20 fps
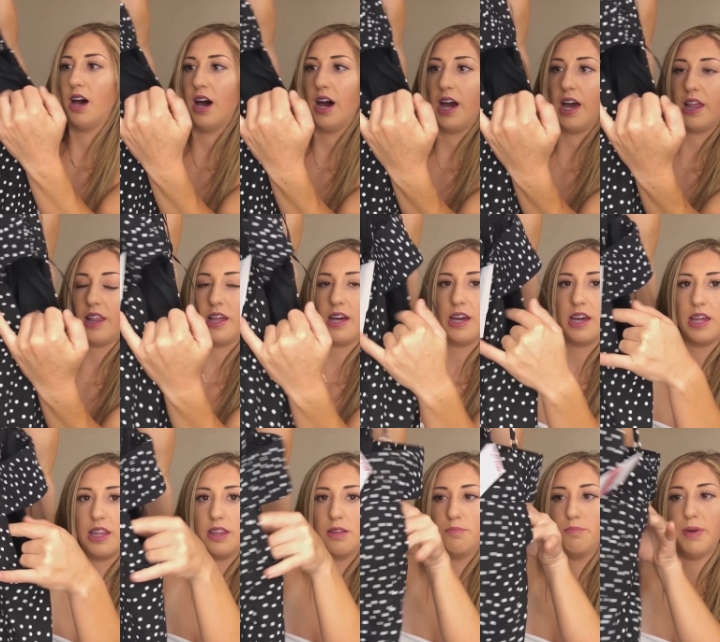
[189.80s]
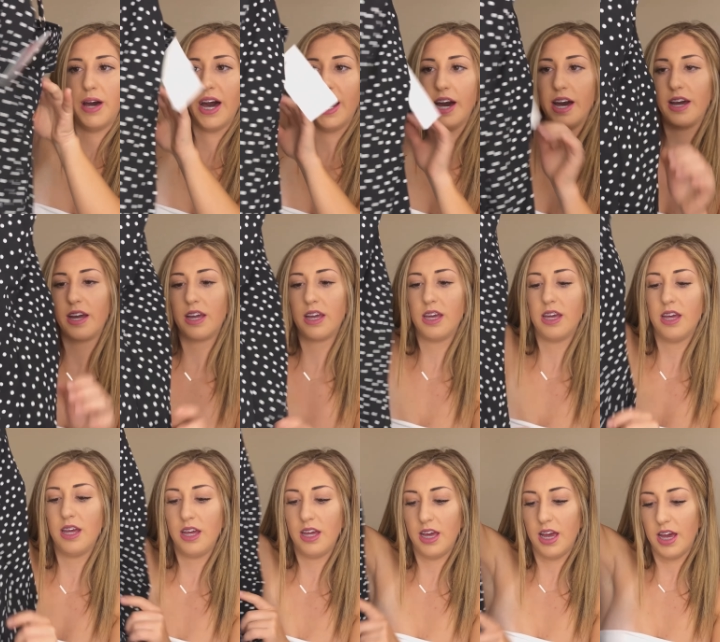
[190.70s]
eyelet in the back,
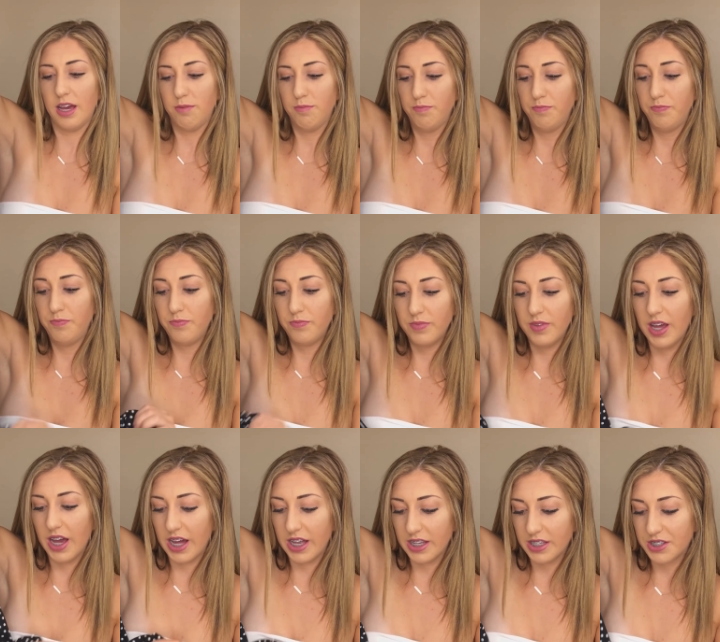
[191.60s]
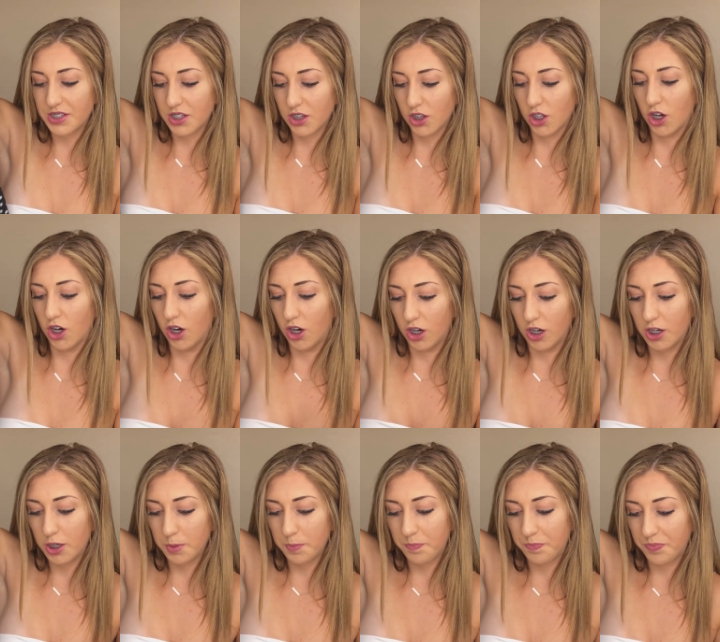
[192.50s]
and it's
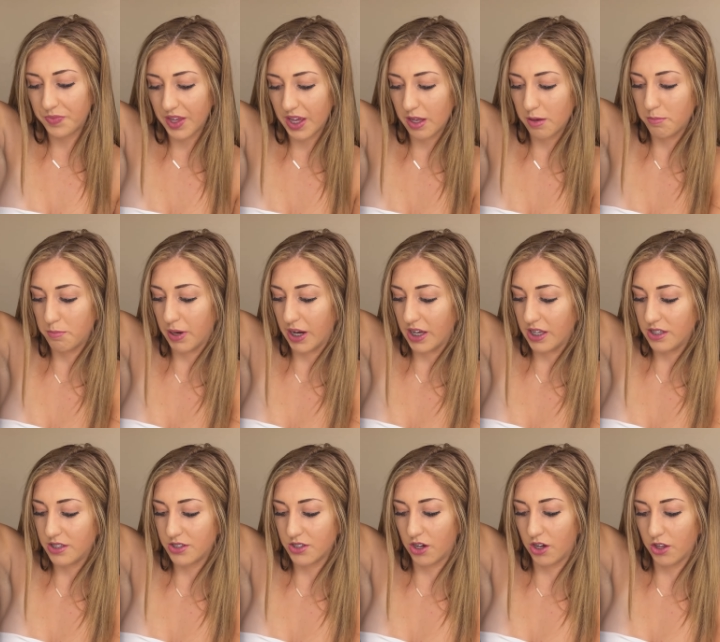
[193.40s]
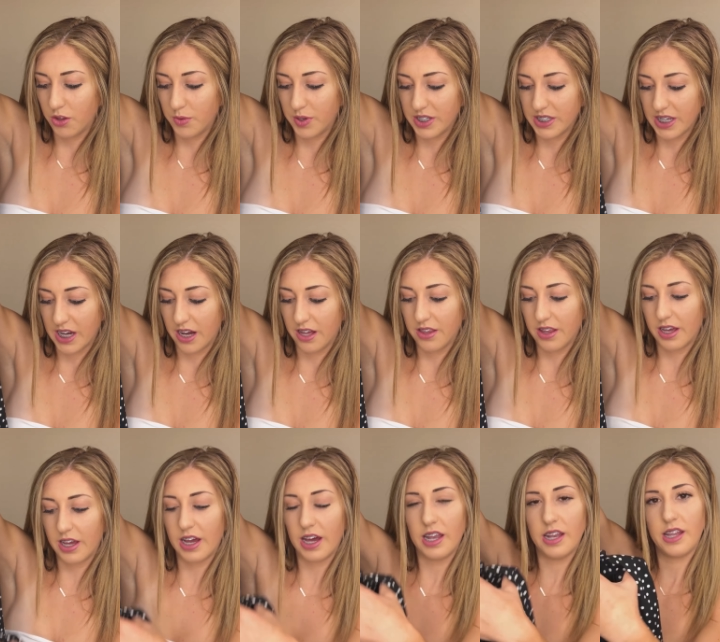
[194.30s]
long and buttons all the way down,
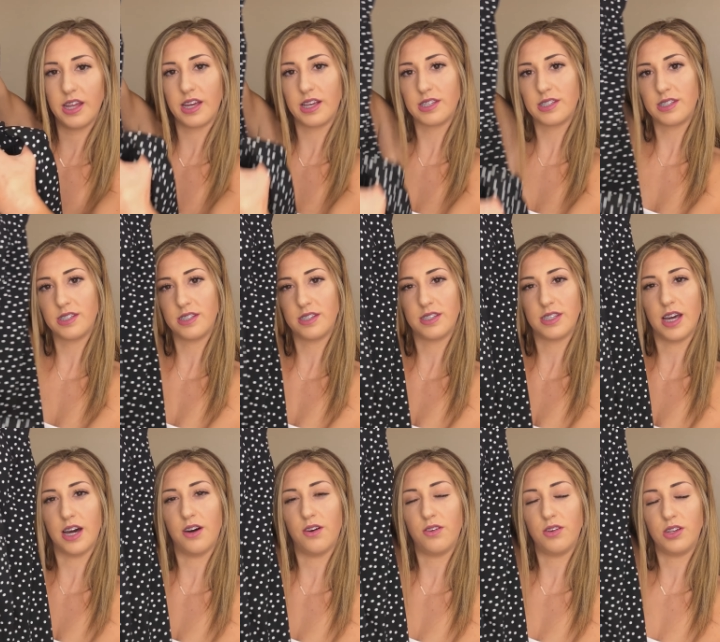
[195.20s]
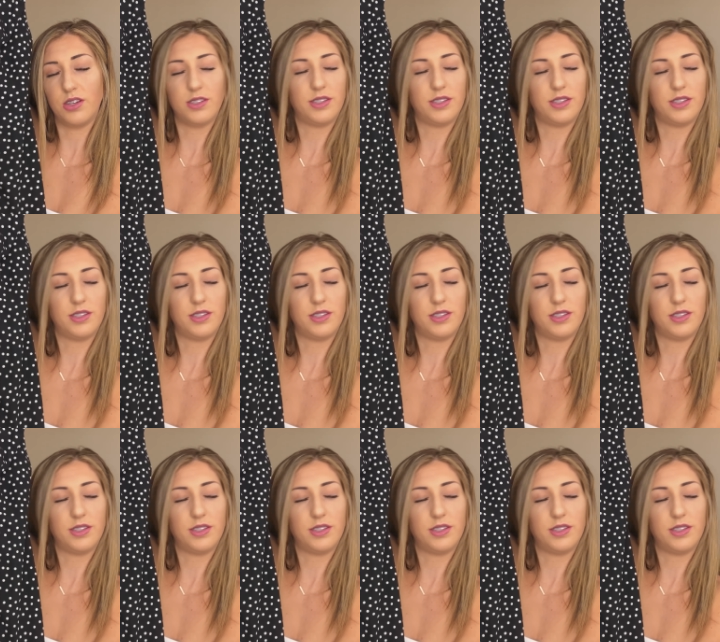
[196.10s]
then kind of like slits out.